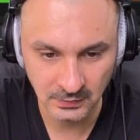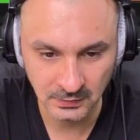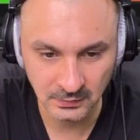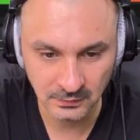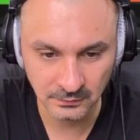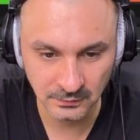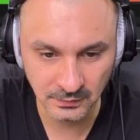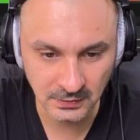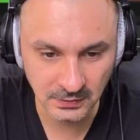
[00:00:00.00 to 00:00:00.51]

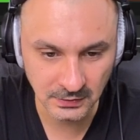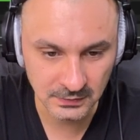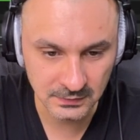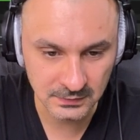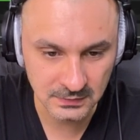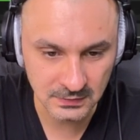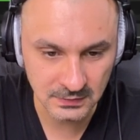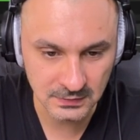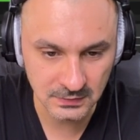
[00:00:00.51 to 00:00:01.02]
We can
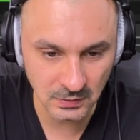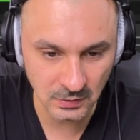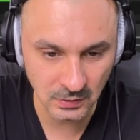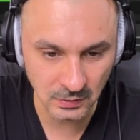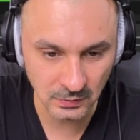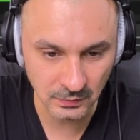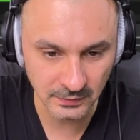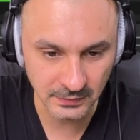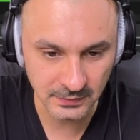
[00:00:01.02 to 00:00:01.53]
use this
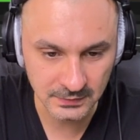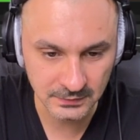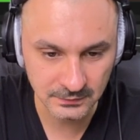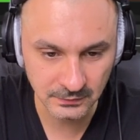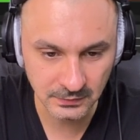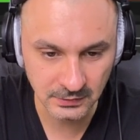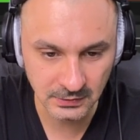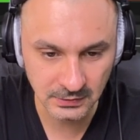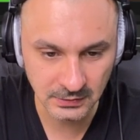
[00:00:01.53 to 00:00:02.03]
O as
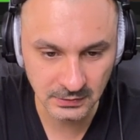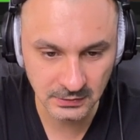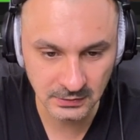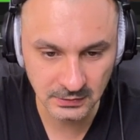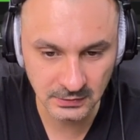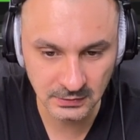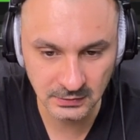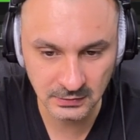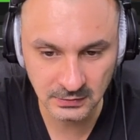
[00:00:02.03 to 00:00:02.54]

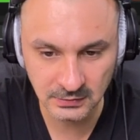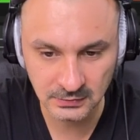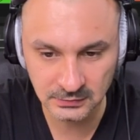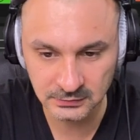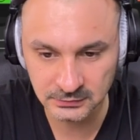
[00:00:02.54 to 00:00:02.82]
well.